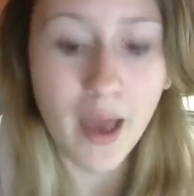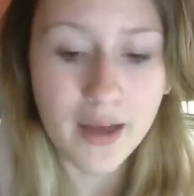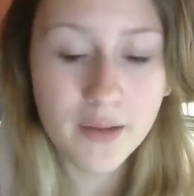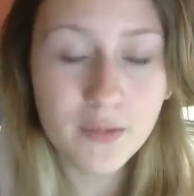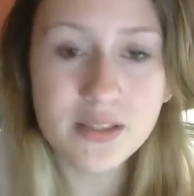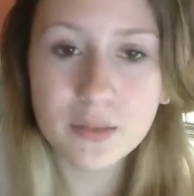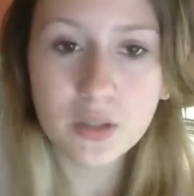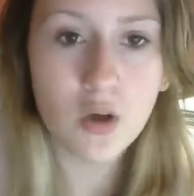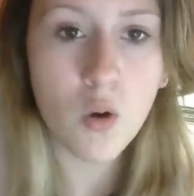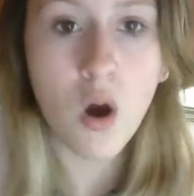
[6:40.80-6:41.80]
Anyways, I'm
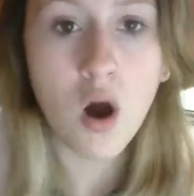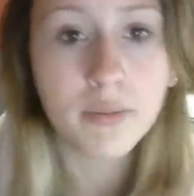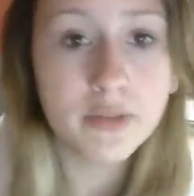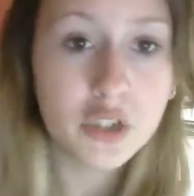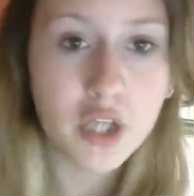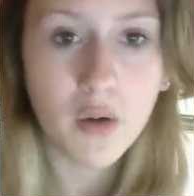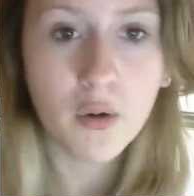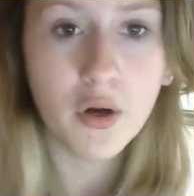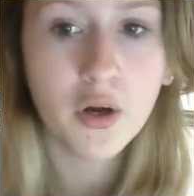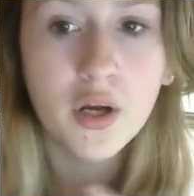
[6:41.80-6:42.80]
gonna go hop in the
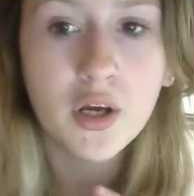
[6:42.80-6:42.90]
shower.